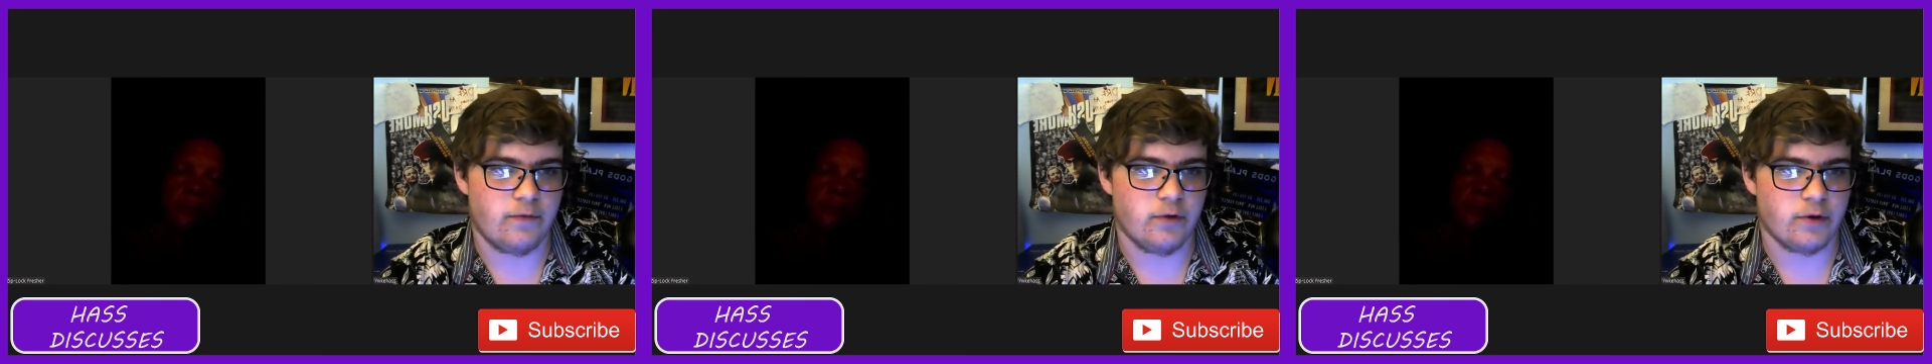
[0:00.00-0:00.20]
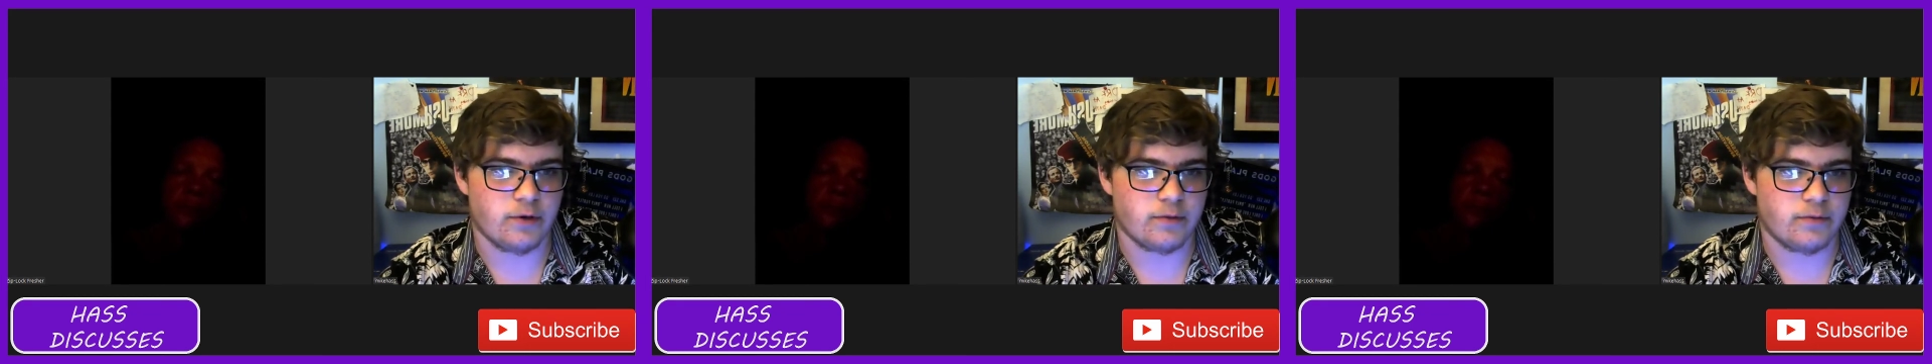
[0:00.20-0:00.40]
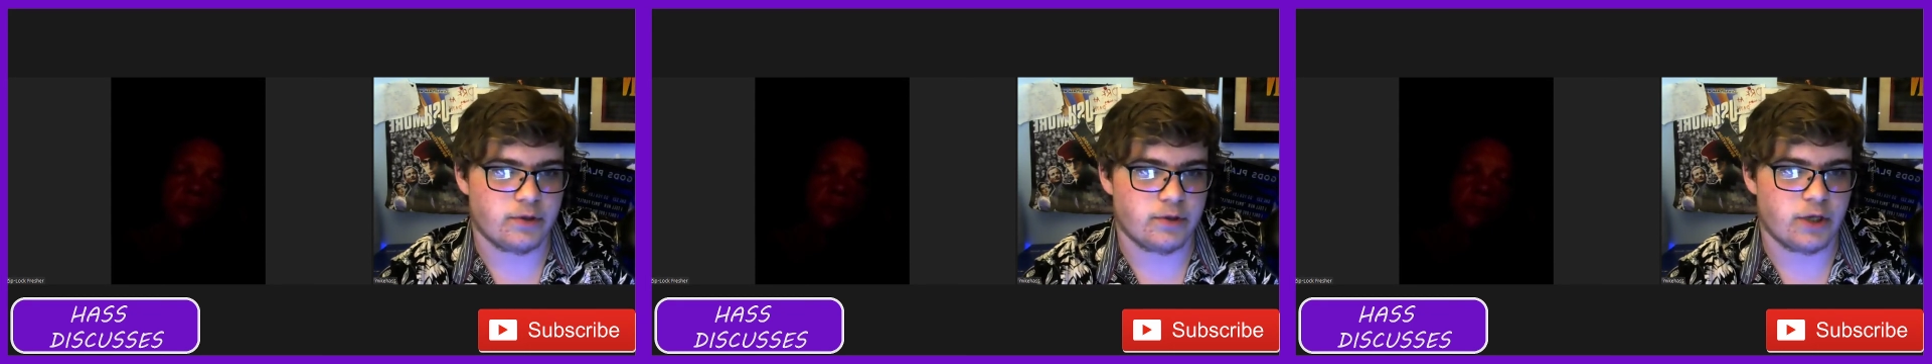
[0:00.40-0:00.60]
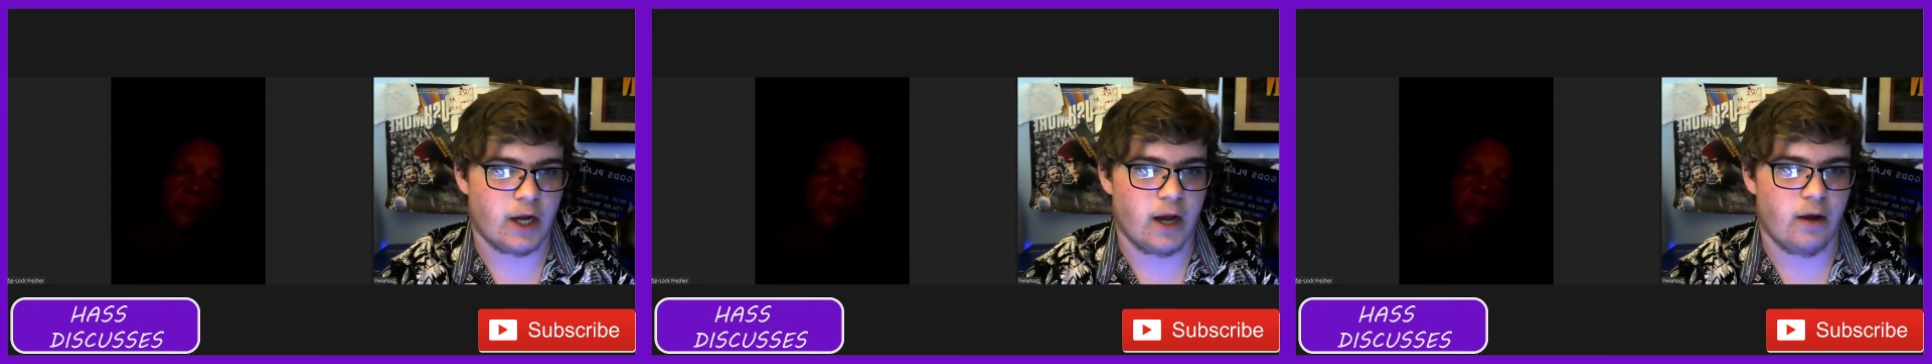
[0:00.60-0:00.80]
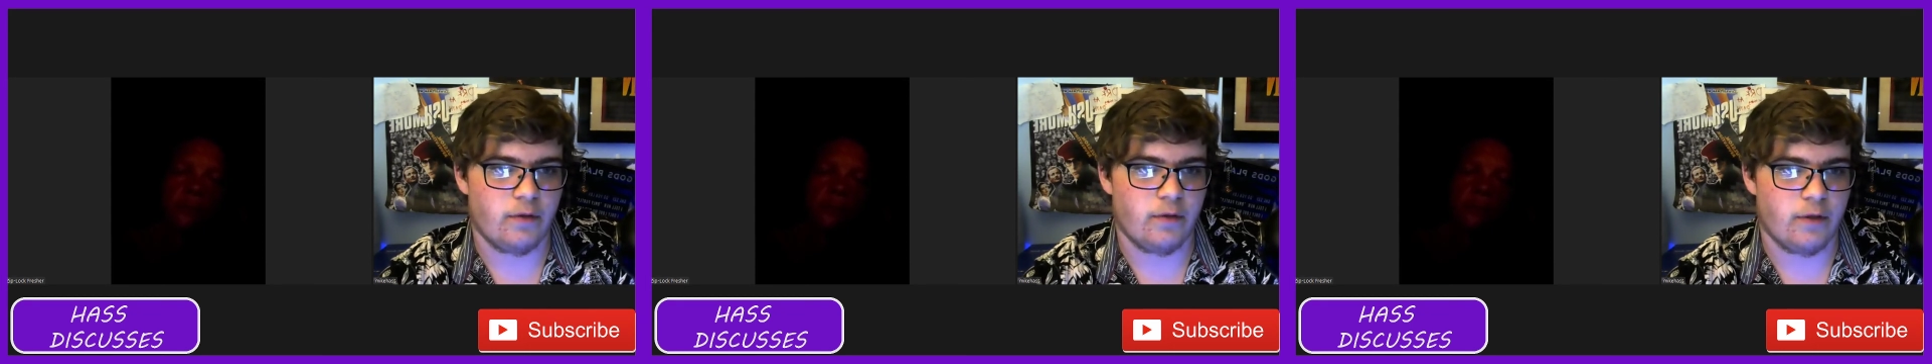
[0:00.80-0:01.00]
your
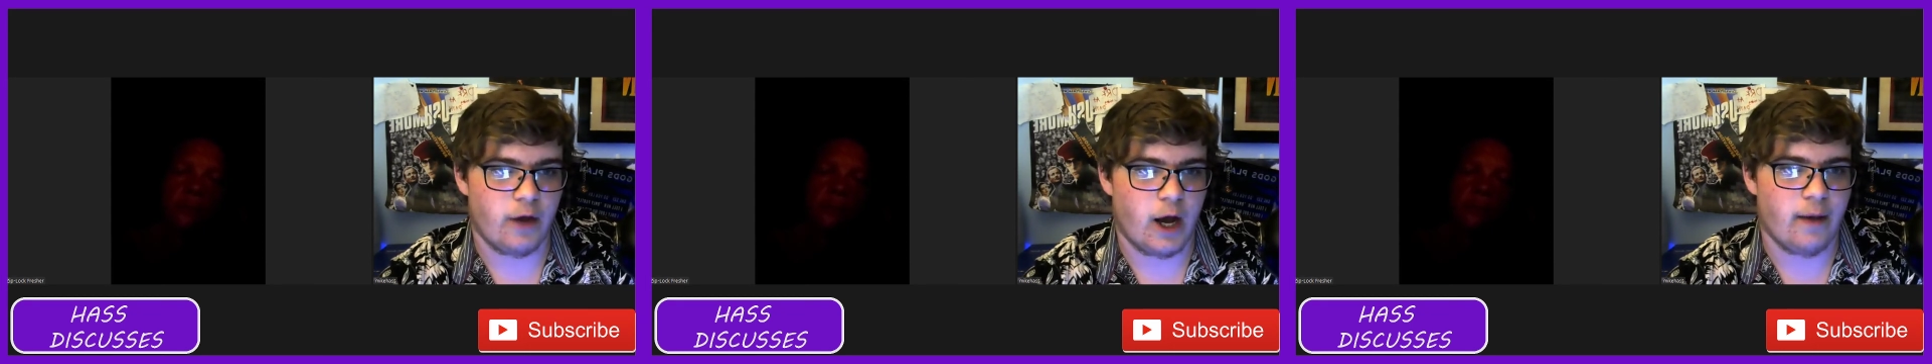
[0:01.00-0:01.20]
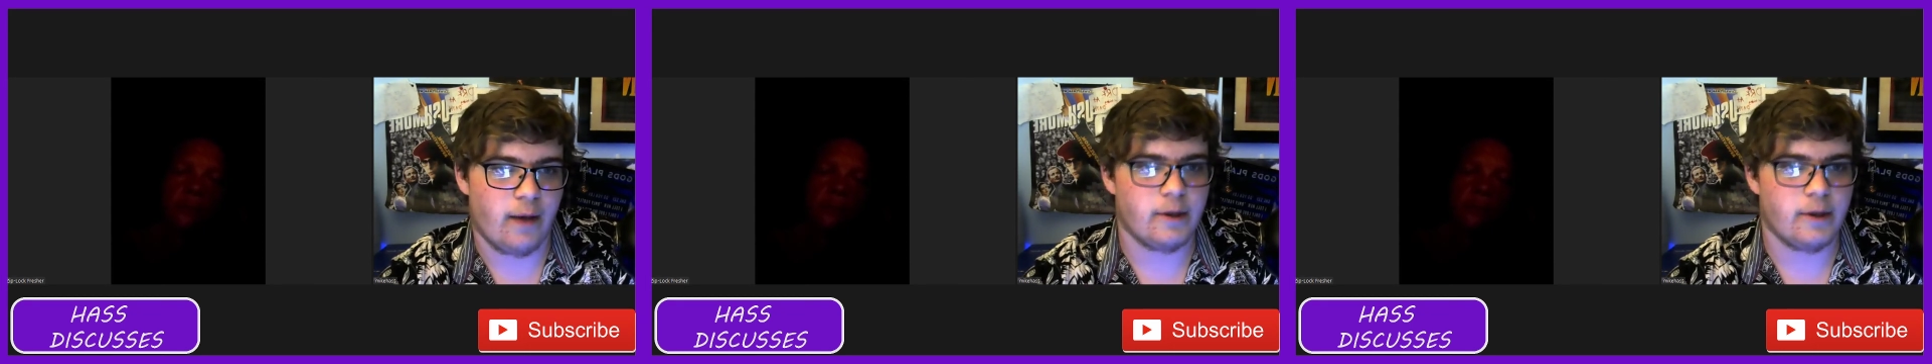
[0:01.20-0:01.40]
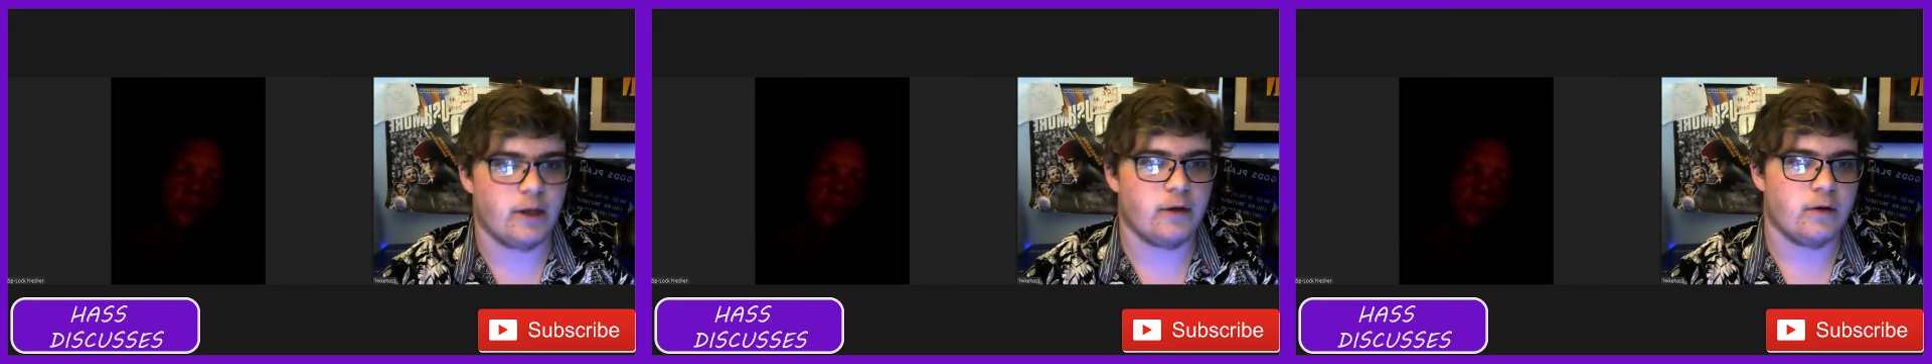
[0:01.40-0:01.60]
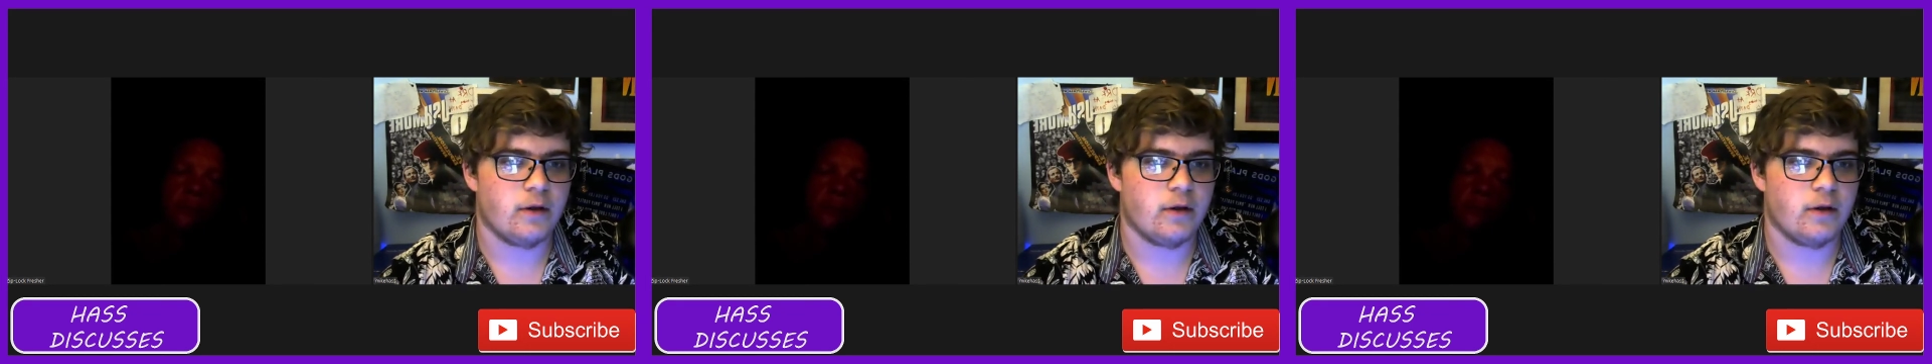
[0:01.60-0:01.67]
child The Hobbit.